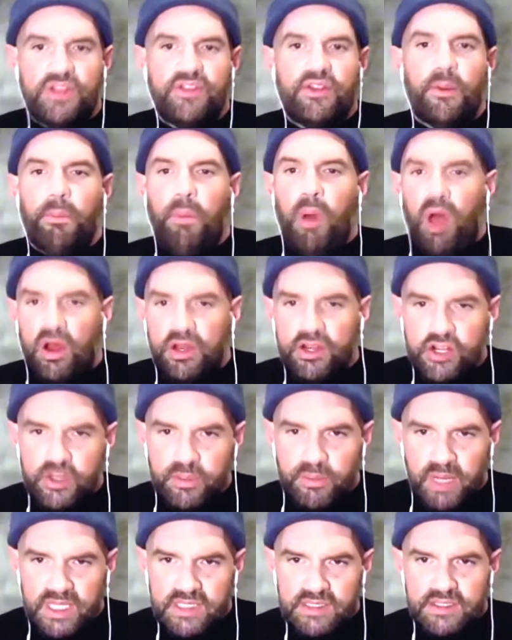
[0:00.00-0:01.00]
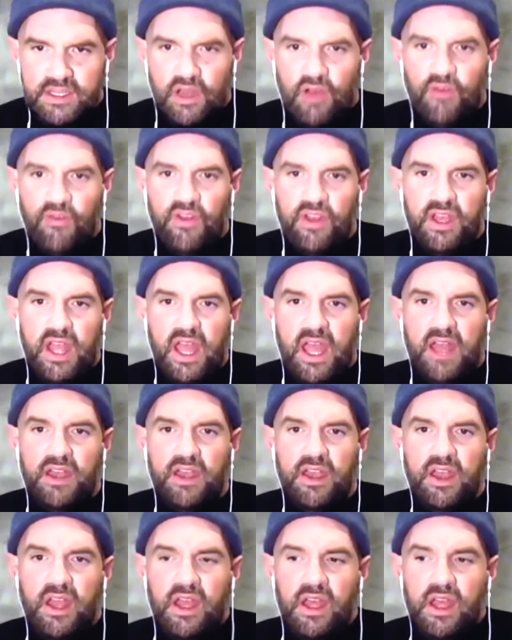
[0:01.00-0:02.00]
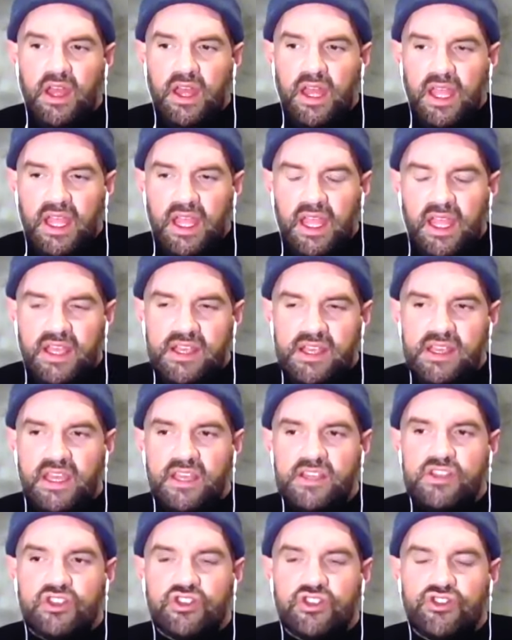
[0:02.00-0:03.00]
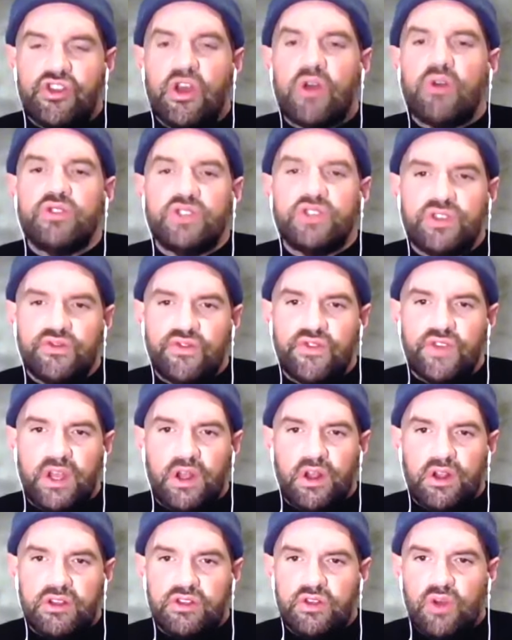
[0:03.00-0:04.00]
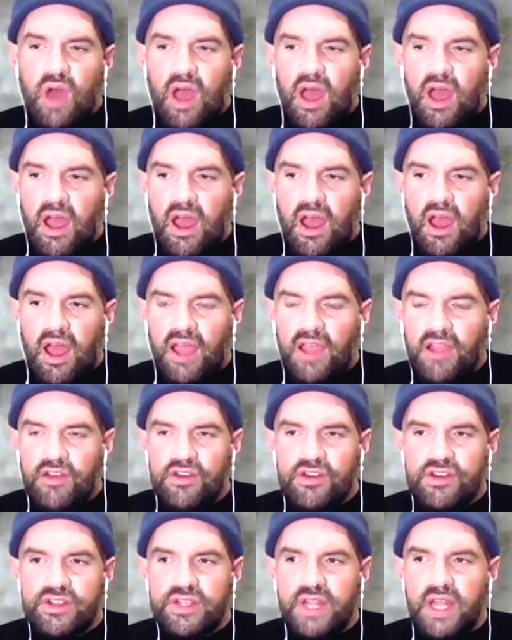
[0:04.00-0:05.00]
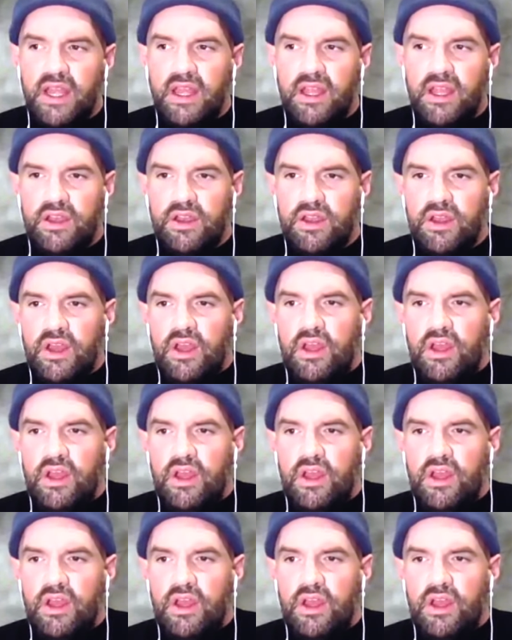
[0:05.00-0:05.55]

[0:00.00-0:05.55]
and to punish myself and and it is so severe. So I, I understand,